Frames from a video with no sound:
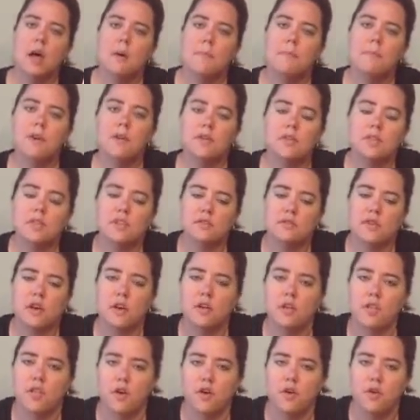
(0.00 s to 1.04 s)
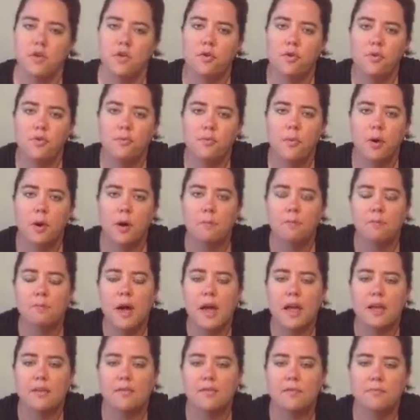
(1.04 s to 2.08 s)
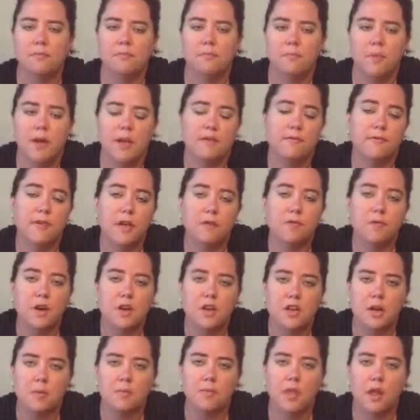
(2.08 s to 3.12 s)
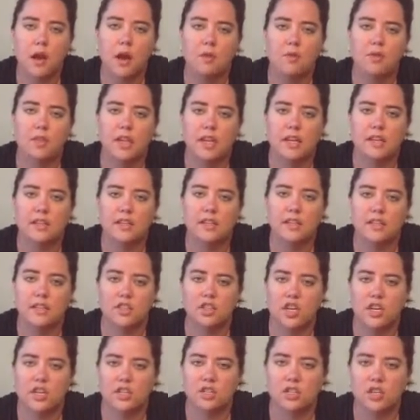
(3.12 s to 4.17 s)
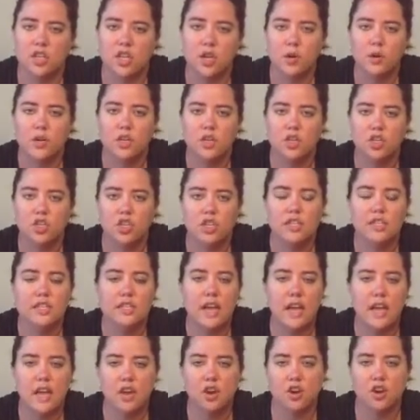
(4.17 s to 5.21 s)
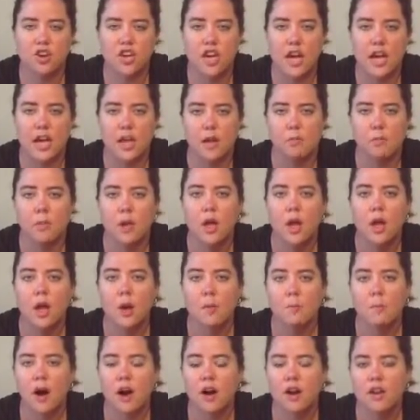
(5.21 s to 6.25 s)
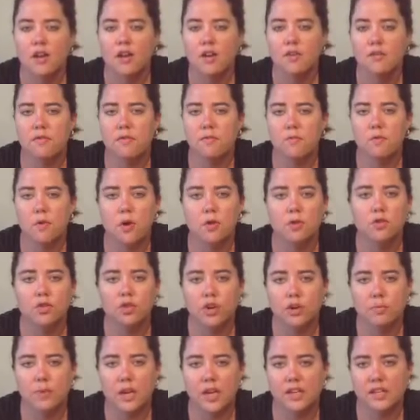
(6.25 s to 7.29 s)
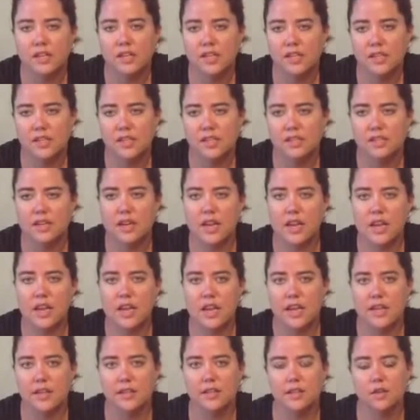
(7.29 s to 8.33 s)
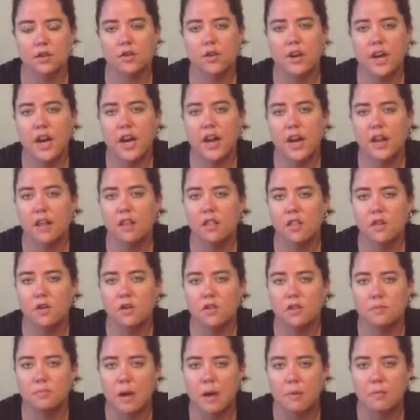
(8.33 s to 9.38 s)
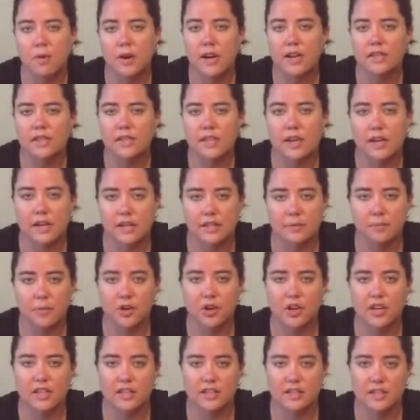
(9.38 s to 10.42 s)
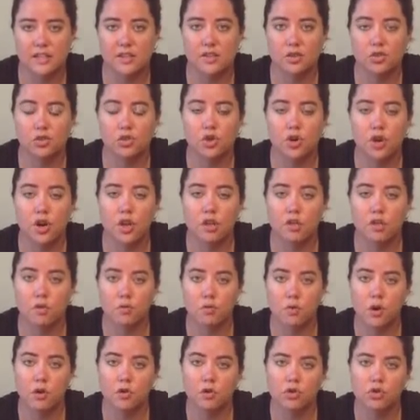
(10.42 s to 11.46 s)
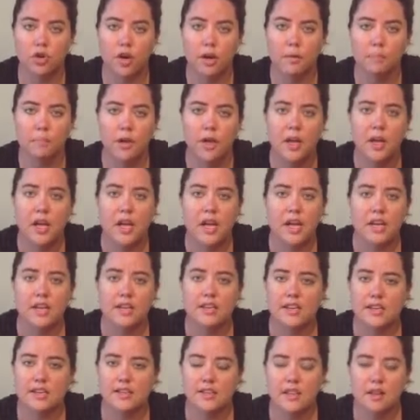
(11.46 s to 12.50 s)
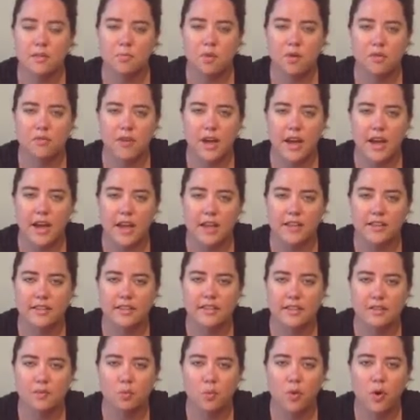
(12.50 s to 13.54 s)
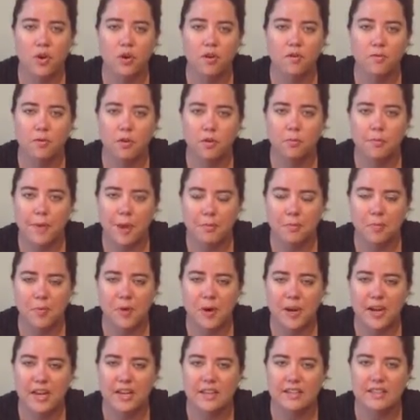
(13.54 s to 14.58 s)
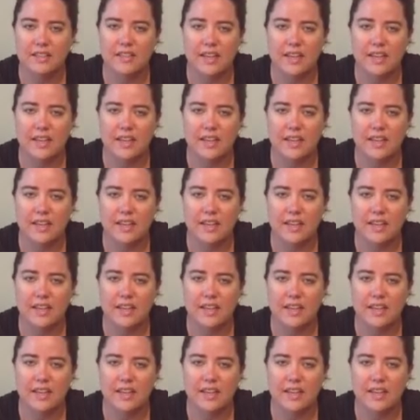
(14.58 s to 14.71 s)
Most of all, though, my favorite tip that I would like to suggest to you is just take your time. Part of road tripping to Disney is creating those memories and experiences during the road trip. Disney provides wonderful memories.